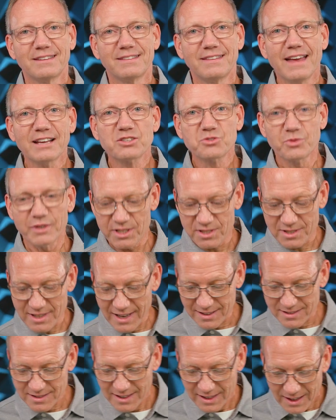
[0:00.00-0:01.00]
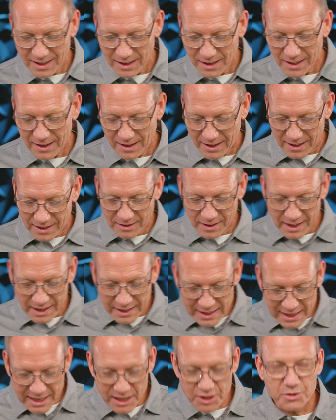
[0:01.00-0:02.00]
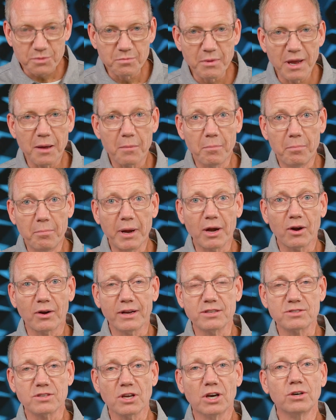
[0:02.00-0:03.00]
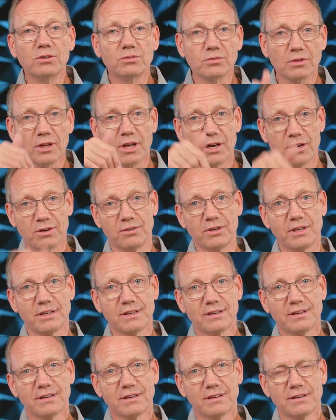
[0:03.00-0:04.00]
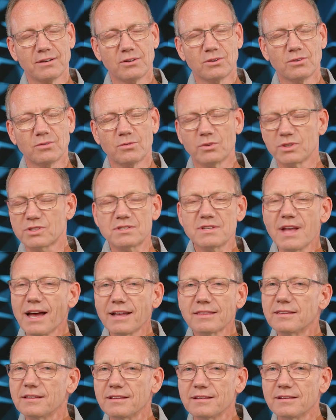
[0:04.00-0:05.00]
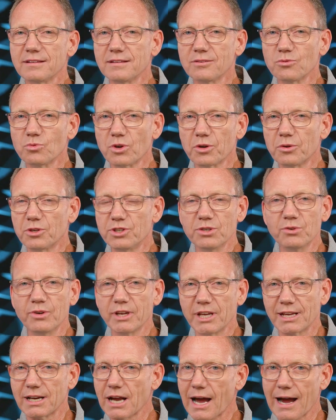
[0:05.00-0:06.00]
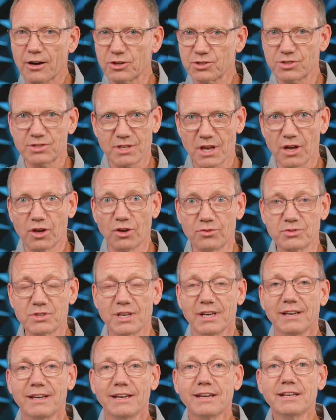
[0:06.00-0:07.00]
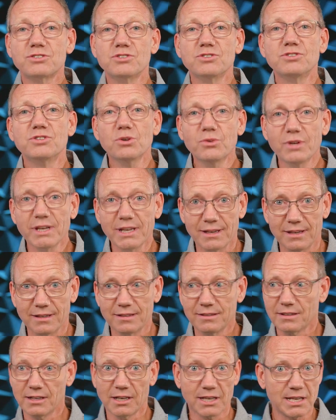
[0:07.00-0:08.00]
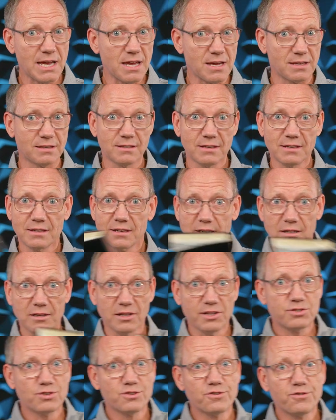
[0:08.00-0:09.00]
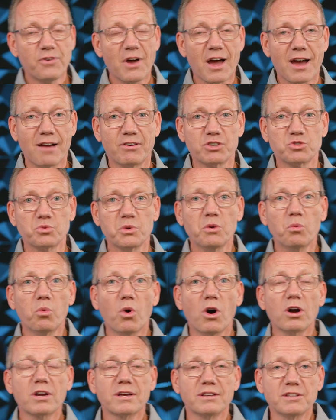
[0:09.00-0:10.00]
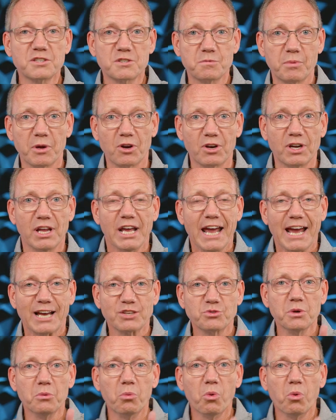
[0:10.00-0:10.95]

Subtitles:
That's what he says, let each man bear his own load. Well, it's not that we're doing it ourselves. It's doing it, again, Galatians 5, as we walk in the Spirit, as we